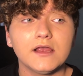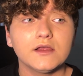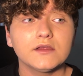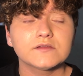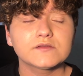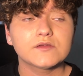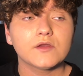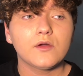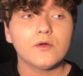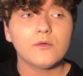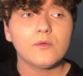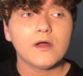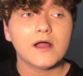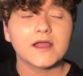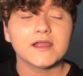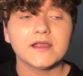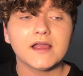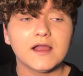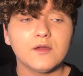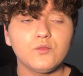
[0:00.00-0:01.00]
So
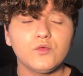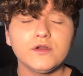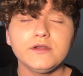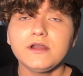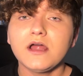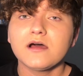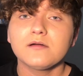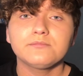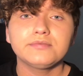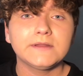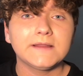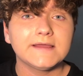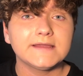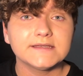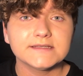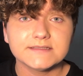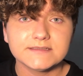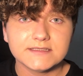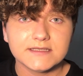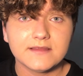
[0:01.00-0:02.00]
I, I would not play
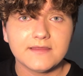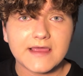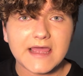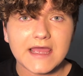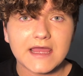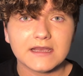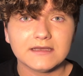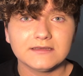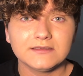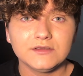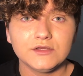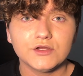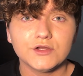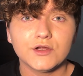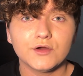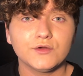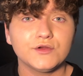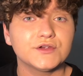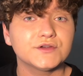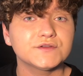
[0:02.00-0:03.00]
into that, you
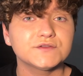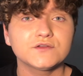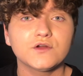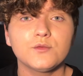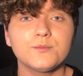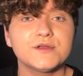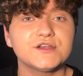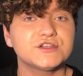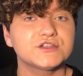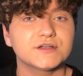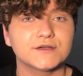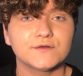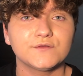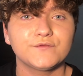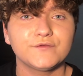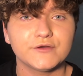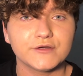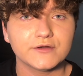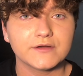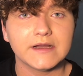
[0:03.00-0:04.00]
know, you're so mature
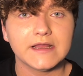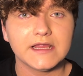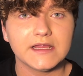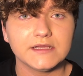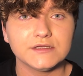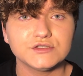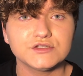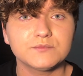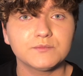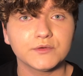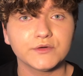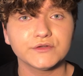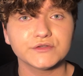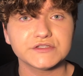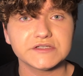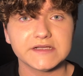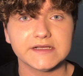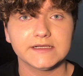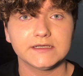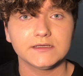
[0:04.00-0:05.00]
for your age
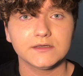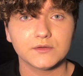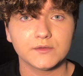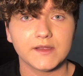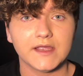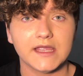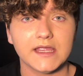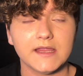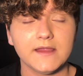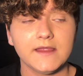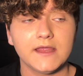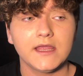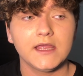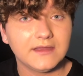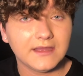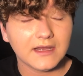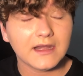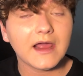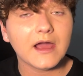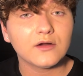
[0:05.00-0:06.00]
bullshit, okay?
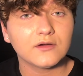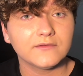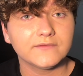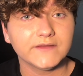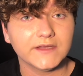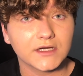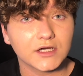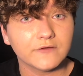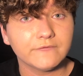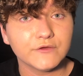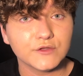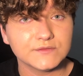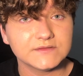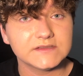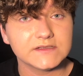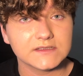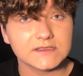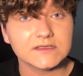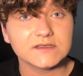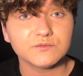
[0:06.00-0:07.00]
Get out of there if you
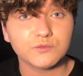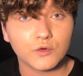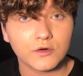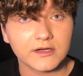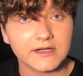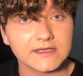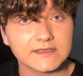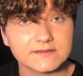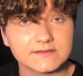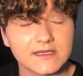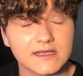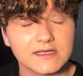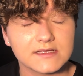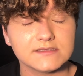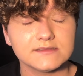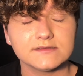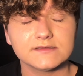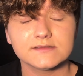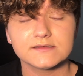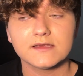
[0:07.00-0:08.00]
see these warning
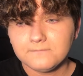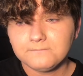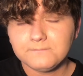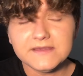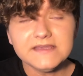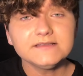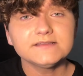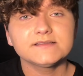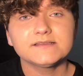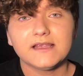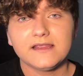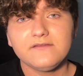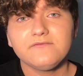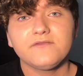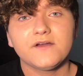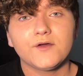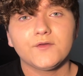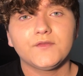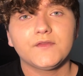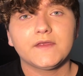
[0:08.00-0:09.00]
signs. Be safe
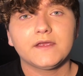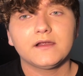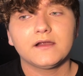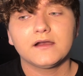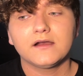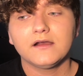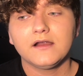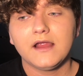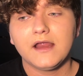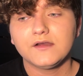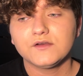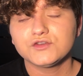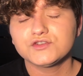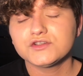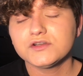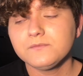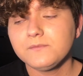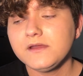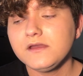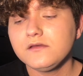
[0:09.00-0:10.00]
out there, and it
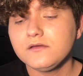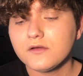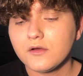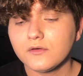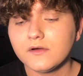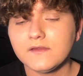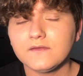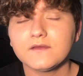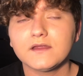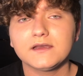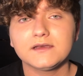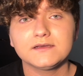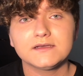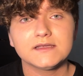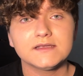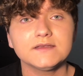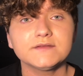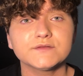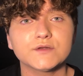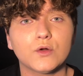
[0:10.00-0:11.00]
should be noted that it
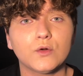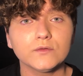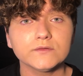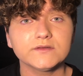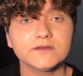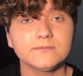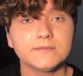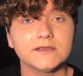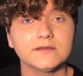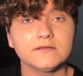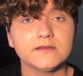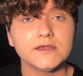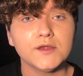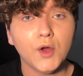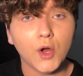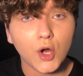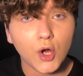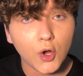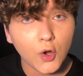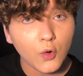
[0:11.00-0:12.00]
is
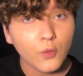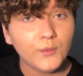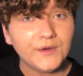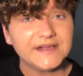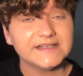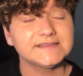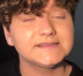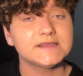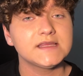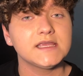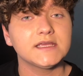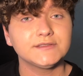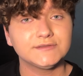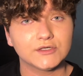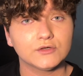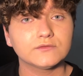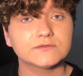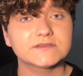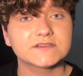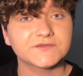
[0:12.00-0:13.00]
ultimately always the
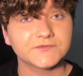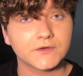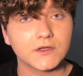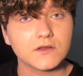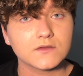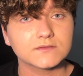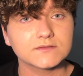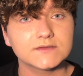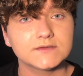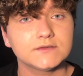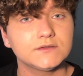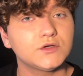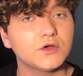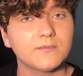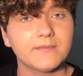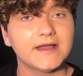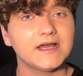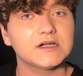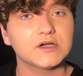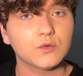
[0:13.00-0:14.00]
adult's fault, no
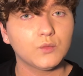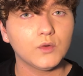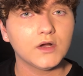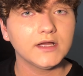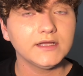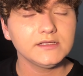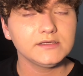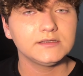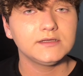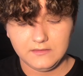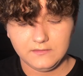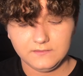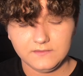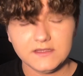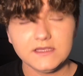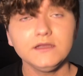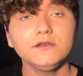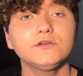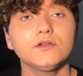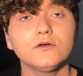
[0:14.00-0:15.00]
matter what.
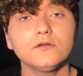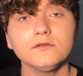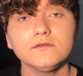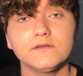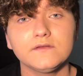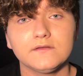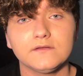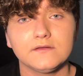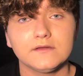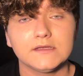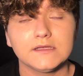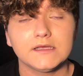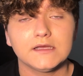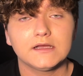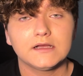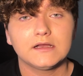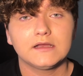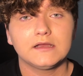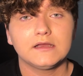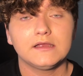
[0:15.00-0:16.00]
The adult,
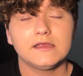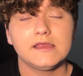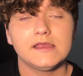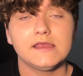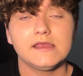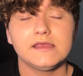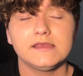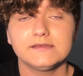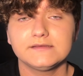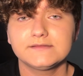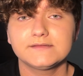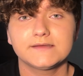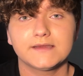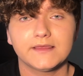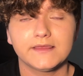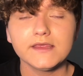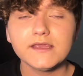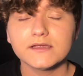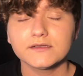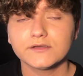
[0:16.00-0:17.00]
uh, is
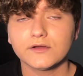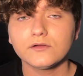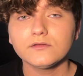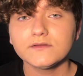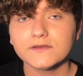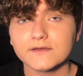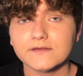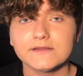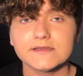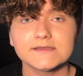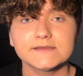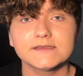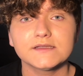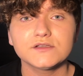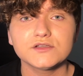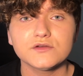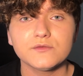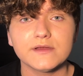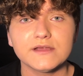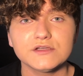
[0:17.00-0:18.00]
the adult in this
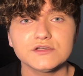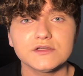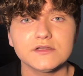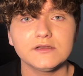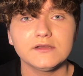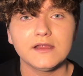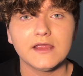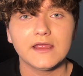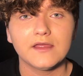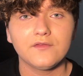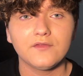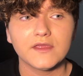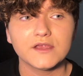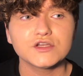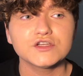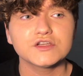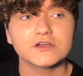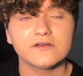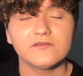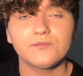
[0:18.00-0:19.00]
situation and they
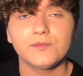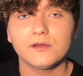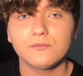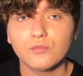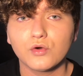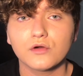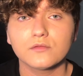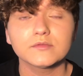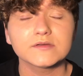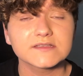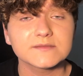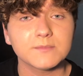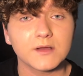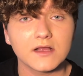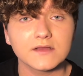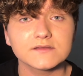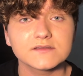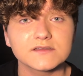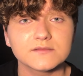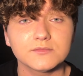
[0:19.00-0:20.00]
should have been more
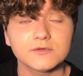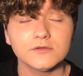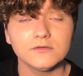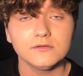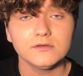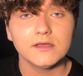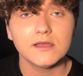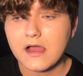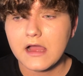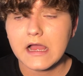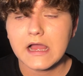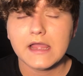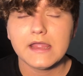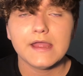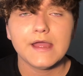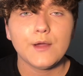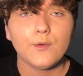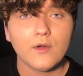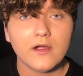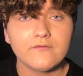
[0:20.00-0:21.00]
responsible. I,
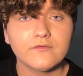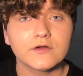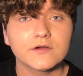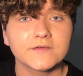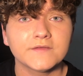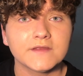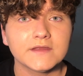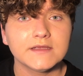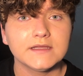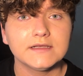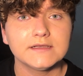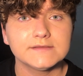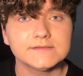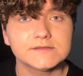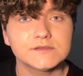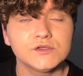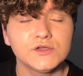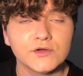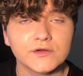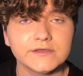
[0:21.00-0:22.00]
however, think it
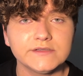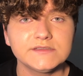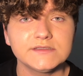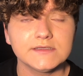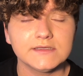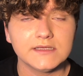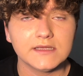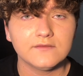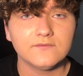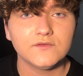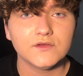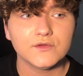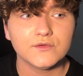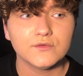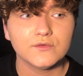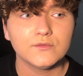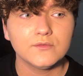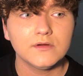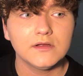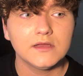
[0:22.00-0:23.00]
is good to give
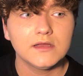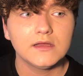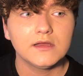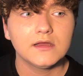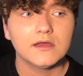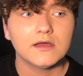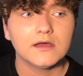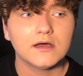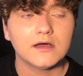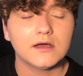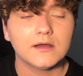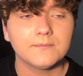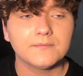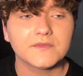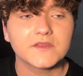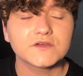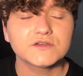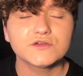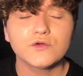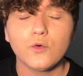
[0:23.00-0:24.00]
you um,
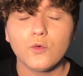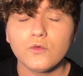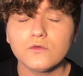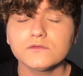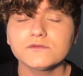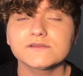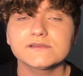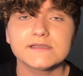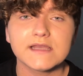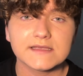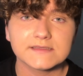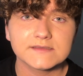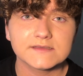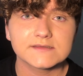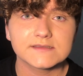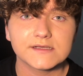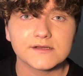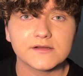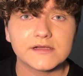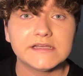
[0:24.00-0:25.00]
the tools
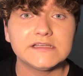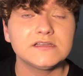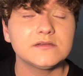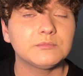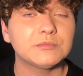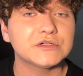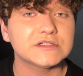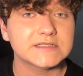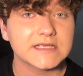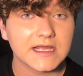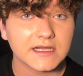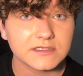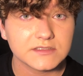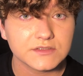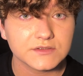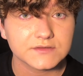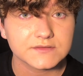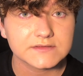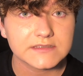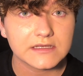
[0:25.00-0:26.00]
necessary to protect
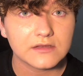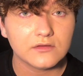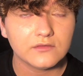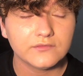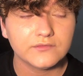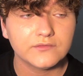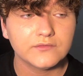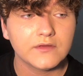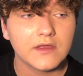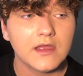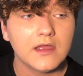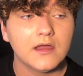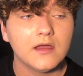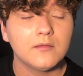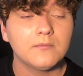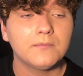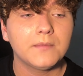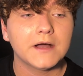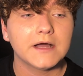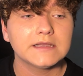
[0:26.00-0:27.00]
yourself.
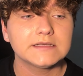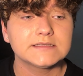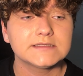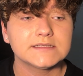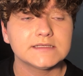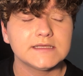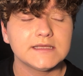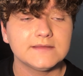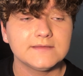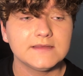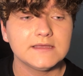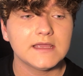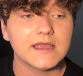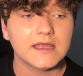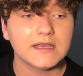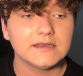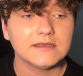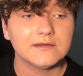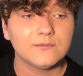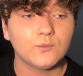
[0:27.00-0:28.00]
But in the
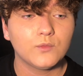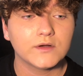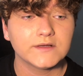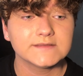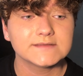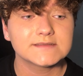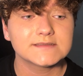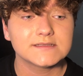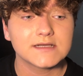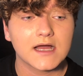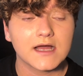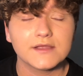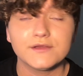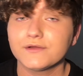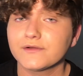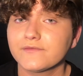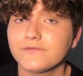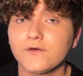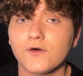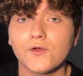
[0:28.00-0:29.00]
end, it was not
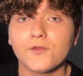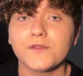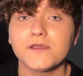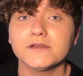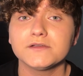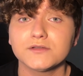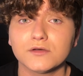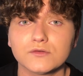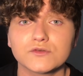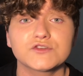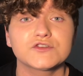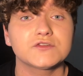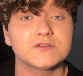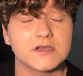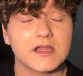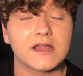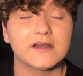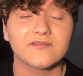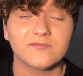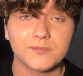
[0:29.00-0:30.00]
your fault. The adult should
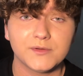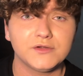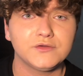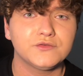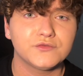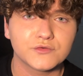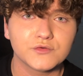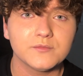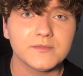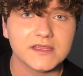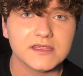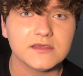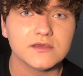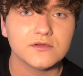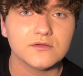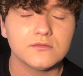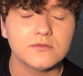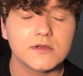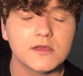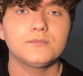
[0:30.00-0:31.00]
not have been grooming
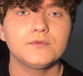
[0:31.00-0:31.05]
you.